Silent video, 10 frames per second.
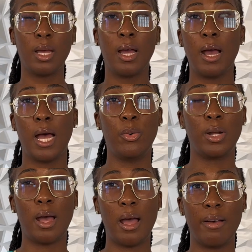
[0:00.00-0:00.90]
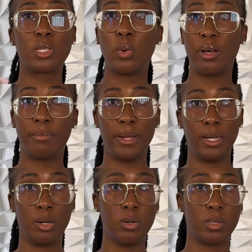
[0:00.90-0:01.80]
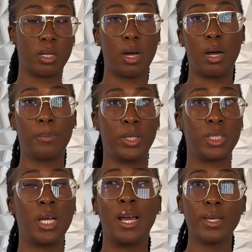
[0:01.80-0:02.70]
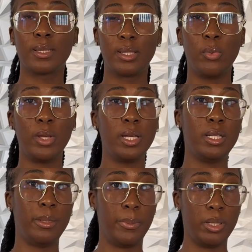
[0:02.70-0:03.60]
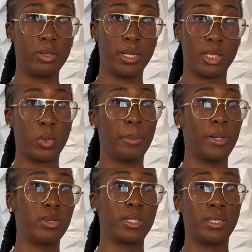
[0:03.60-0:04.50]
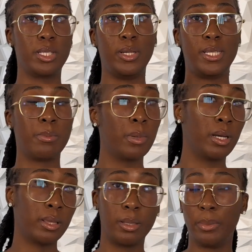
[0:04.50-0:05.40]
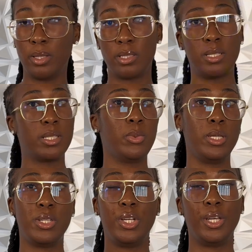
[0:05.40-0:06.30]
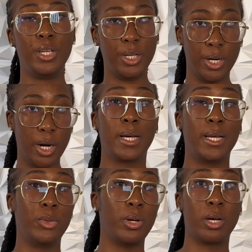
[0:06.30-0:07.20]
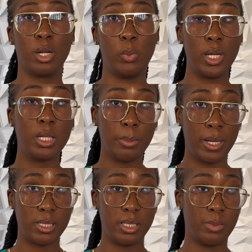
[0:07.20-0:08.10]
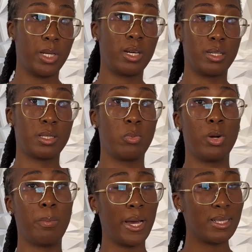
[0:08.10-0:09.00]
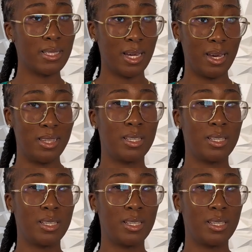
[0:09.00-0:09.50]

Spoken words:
I would have 12 main goals accomplished. The weekly build is what builds into each month, builds into each year. I do it on a weekly basis because it's more bite-sized